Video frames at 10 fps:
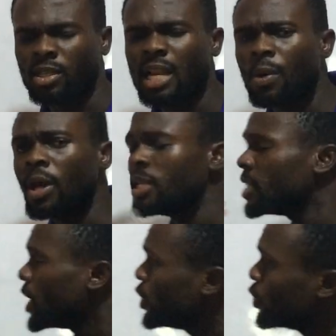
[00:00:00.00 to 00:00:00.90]
Now, what
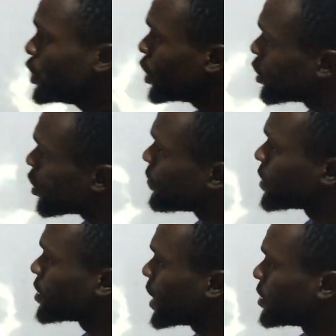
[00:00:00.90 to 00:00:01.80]
is the union of
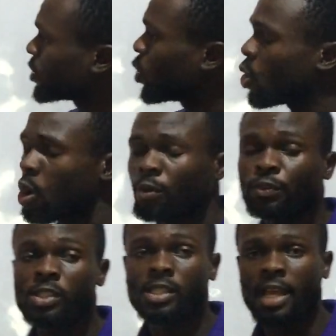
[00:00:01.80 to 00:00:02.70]
a set or
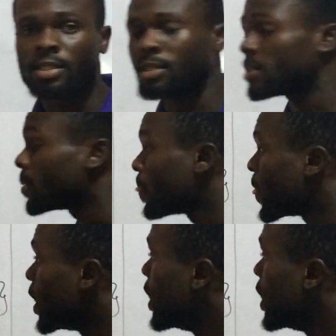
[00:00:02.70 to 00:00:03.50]
of sets?